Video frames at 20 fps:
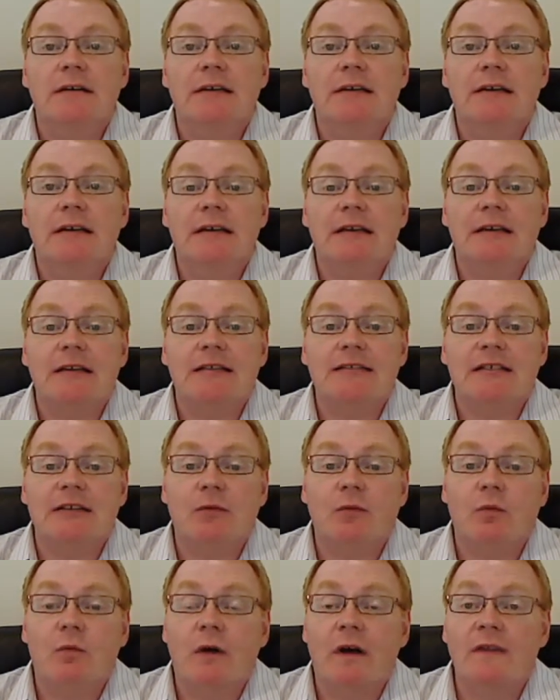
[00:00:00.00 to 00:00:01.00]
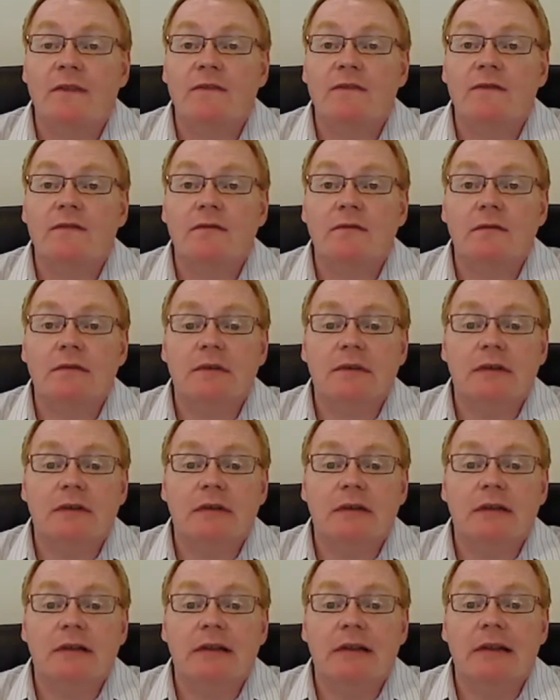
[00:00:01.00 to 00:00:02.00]
It's at once
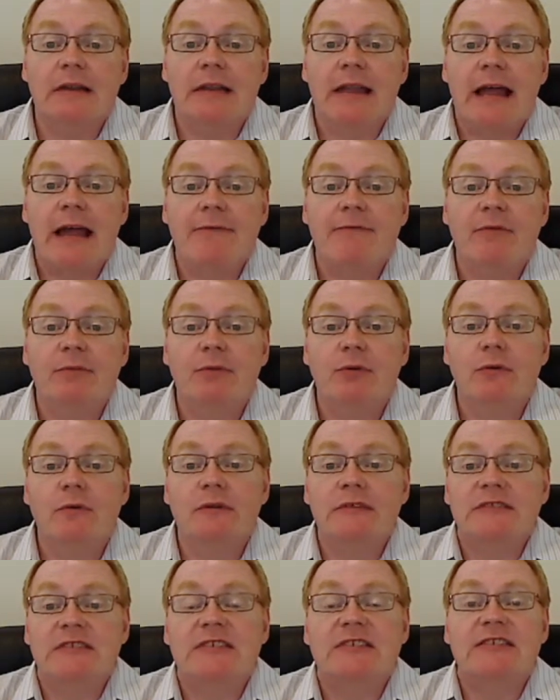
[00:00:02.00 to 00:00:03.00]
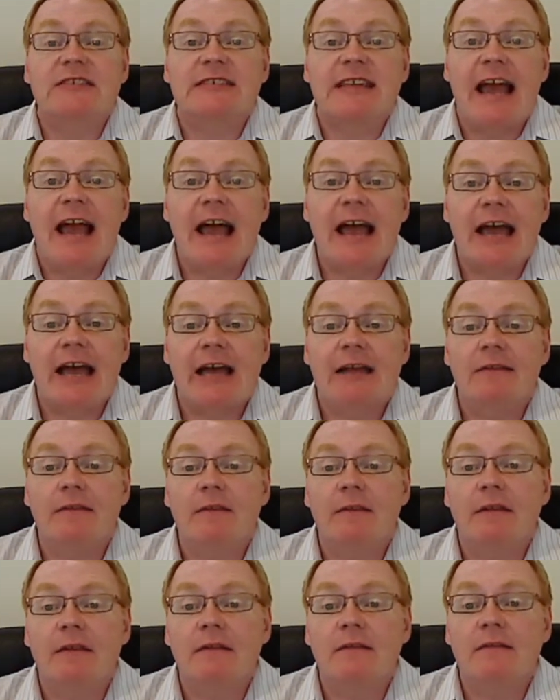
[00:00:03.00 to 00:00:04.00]
laughable and sad
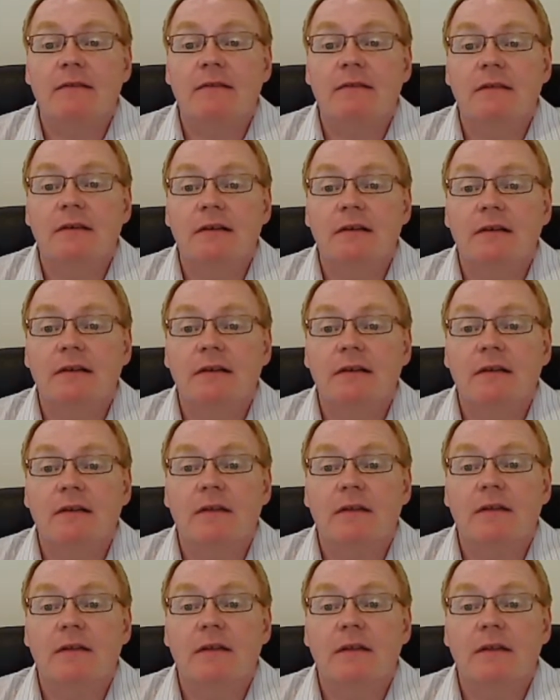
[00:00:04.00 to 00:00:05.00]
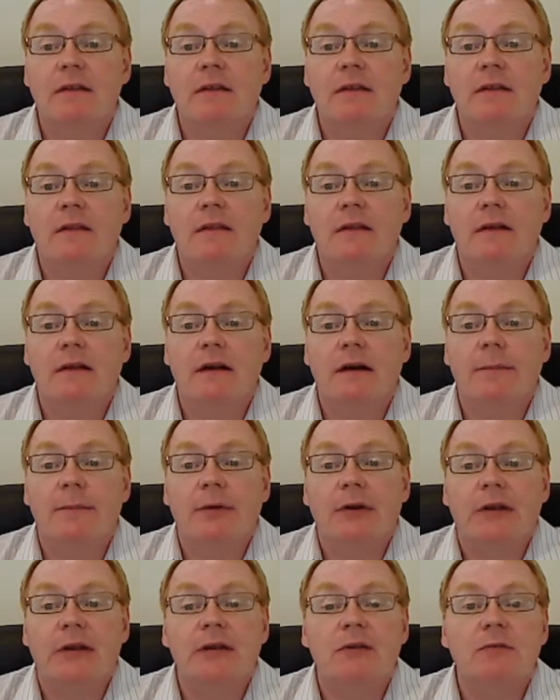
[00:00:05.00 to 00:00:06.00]
that the
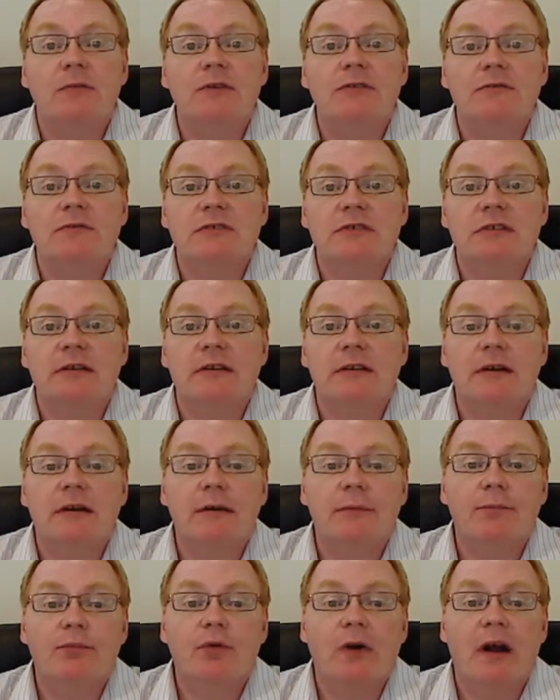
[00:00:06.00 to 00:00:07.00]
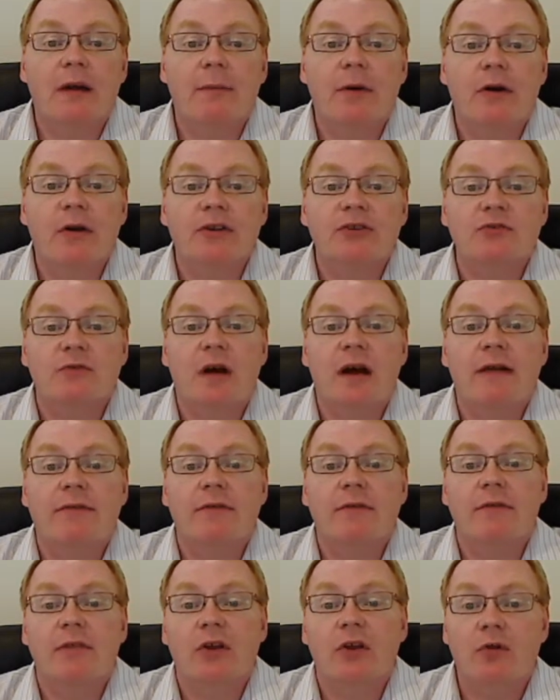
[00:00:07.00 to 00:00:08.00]
company, which was a primary
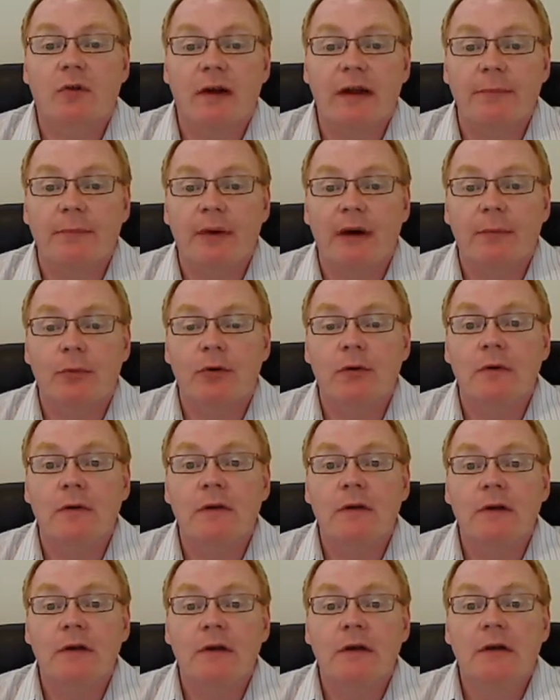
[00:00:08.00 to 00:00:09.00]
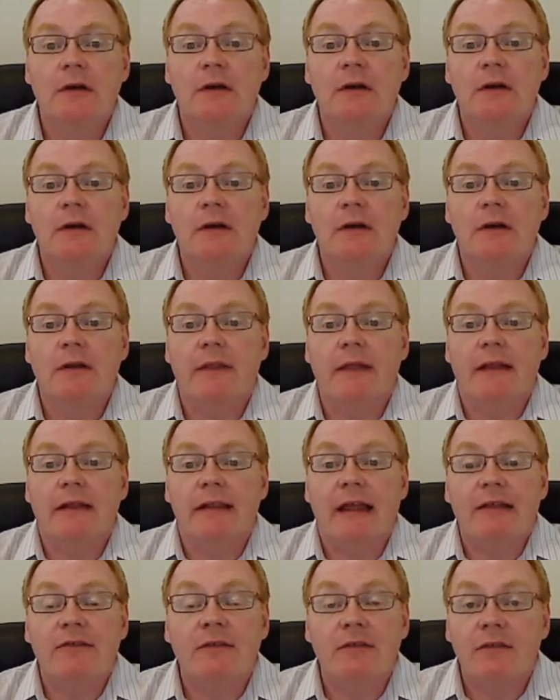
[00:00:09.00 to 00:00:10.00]
driver of the credit bubble that
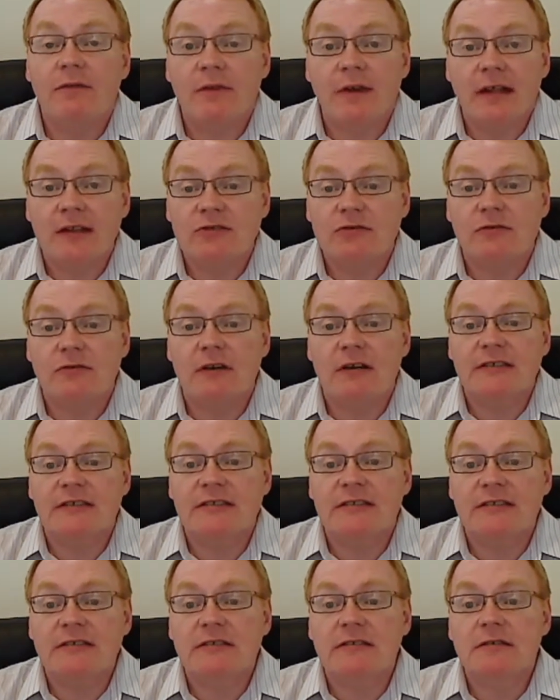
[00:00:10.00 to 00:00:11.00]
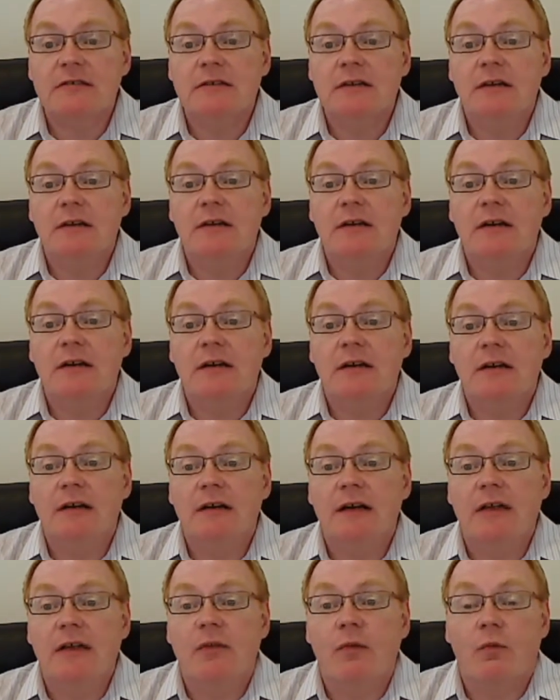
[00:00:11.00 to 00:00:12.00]
led to the financial crisis
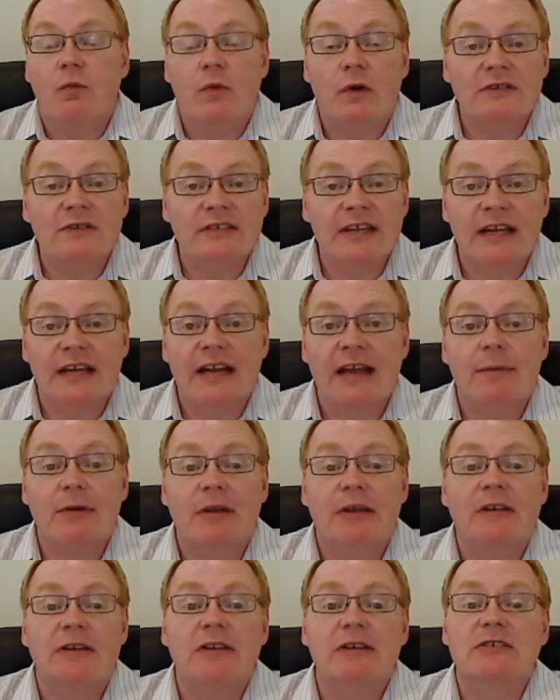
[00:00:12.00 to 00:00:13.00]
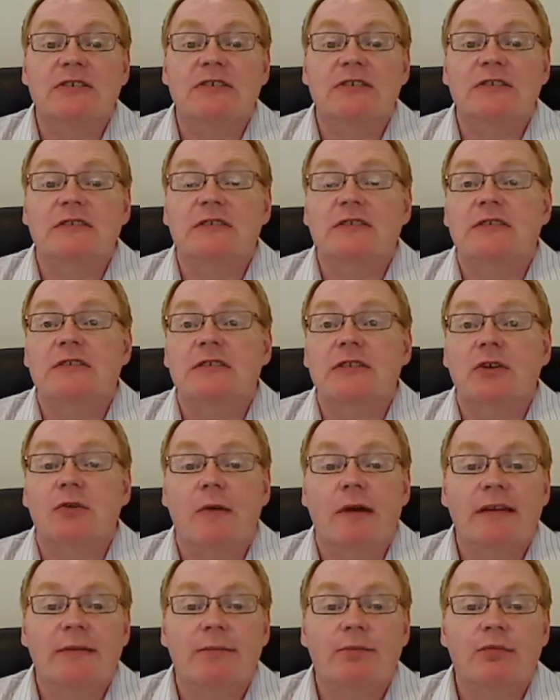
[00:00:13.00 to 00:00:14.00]
and the worst economic conditions since the
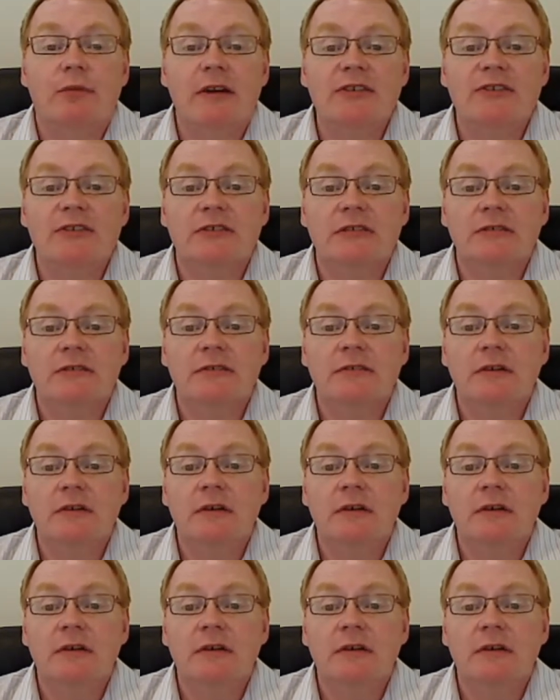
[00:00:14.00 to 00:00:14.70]
Great Depression,